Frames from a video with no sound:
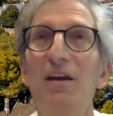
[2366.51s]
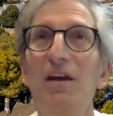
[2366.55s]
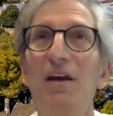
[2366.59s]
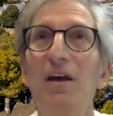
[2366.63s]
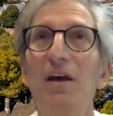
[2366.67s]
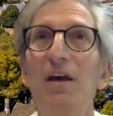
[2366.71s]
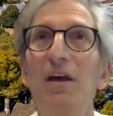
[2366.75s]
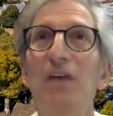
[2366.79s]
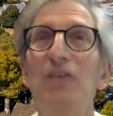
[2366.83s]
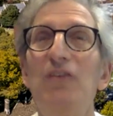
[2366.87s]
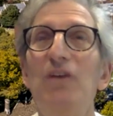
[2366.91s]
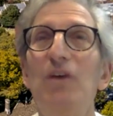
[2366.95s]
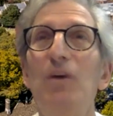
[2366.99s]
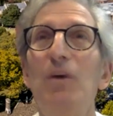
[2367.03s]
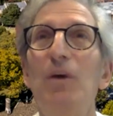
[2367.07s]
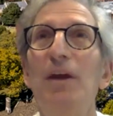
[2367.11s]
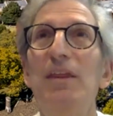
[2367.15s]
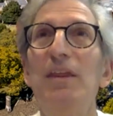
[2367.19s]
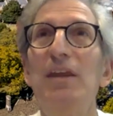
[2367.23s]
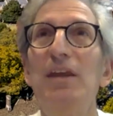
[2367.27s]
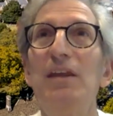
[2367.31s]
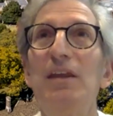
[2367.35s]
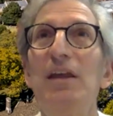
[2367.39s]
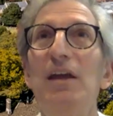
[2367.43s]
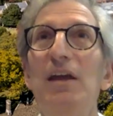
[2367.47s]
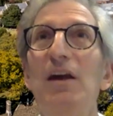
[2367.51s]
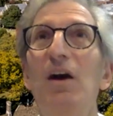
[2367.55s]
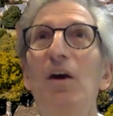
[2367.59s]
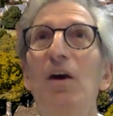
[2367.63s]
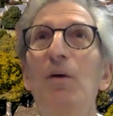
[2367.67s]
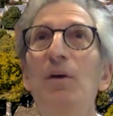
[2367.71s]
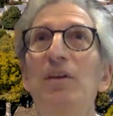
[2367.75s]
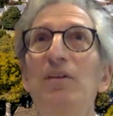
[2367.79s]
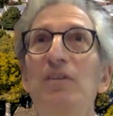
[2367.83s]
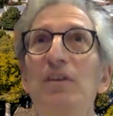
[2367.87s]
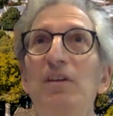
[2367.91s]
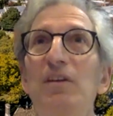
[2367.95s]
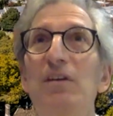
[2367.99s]
So I think they
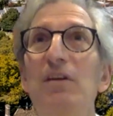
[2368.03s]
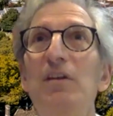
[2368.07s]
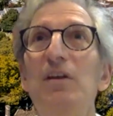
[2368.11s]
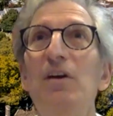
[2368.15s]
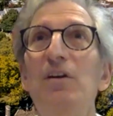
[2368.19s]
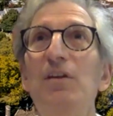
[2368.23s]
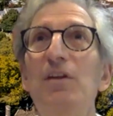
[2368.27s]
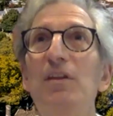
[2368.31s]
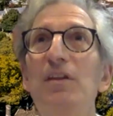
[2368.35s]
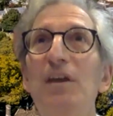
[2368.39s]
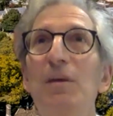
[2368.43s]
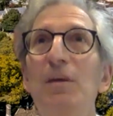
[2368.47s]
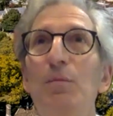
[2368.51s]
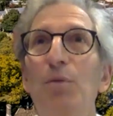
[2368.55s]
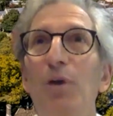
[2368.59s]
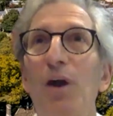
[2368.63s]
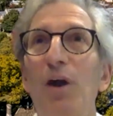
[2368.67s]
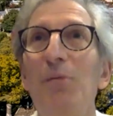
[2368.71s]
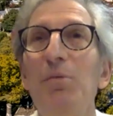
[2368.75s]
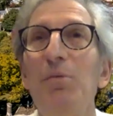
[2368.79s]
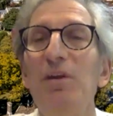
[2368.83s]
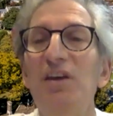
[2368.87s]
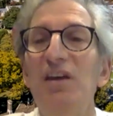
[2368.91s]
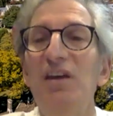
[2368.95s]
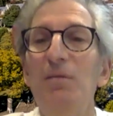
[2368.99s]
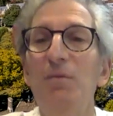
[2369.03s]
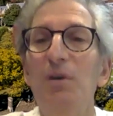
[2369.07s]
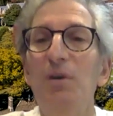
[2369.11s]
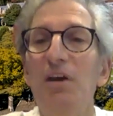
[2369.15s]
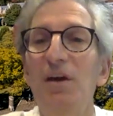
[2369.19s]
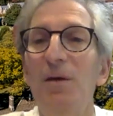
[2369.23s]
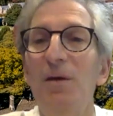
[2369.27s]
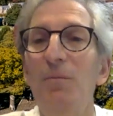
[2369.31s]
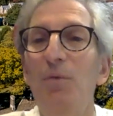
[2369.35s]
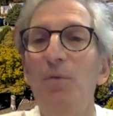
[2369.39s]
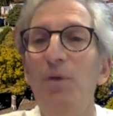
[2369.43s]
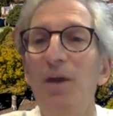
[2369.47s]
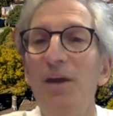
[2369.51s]
always need to know that they probably can
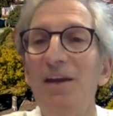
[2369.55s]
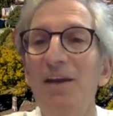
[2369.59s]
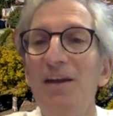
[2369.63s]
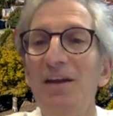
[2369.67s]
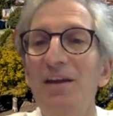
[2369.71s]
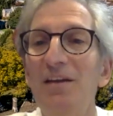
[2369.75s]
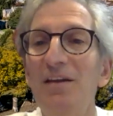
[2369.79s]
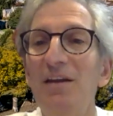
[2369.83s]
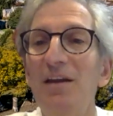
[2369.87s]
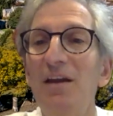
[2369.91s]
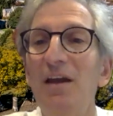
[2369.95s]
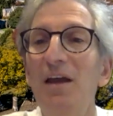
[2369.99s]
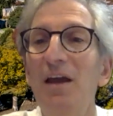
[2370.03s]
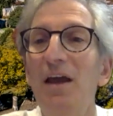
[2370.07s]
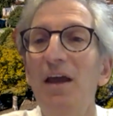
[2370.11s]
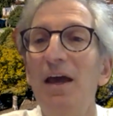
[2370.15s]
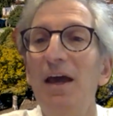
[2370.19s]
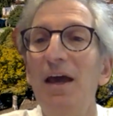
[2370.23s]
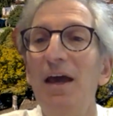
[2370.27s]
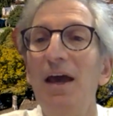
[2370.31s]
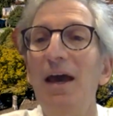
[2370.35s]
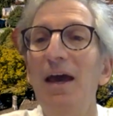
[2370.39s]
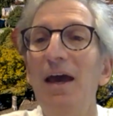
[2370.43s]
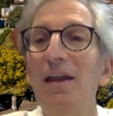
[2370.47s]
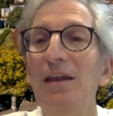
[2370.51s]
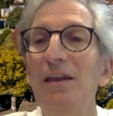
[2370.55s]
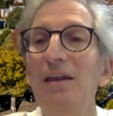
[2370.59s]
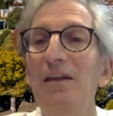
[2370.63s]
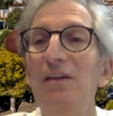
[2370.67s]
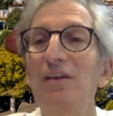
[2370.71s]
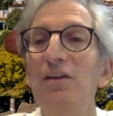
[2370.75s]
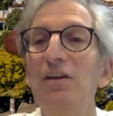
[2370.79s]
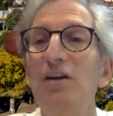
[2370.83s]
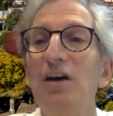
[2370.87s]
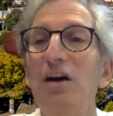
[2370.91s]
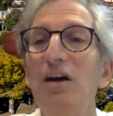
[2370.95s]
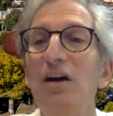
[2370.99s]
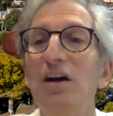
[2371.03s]
become pregnant and need to
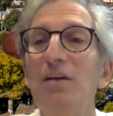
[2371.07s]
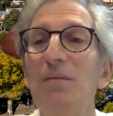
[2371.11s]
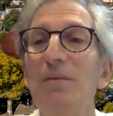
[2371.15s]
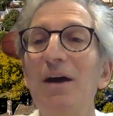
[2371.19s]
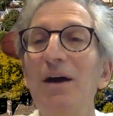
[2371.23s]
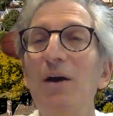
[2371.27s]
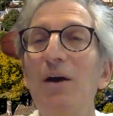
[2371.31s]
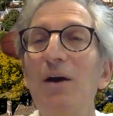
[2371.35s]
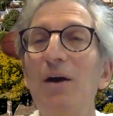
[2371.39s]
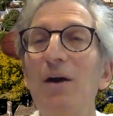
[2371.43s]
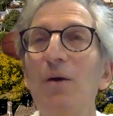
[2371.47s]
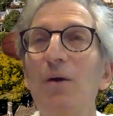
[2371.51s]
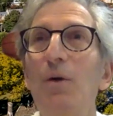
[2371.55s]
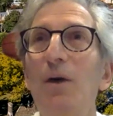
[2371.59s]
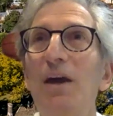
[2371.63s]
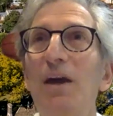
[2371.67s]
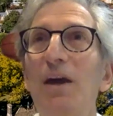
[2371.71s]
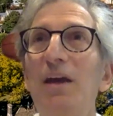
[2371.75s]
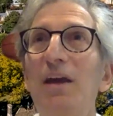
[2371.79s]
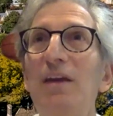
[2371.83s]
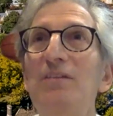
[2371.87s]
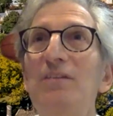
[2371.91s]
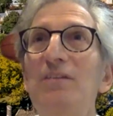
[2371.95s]
talk about ways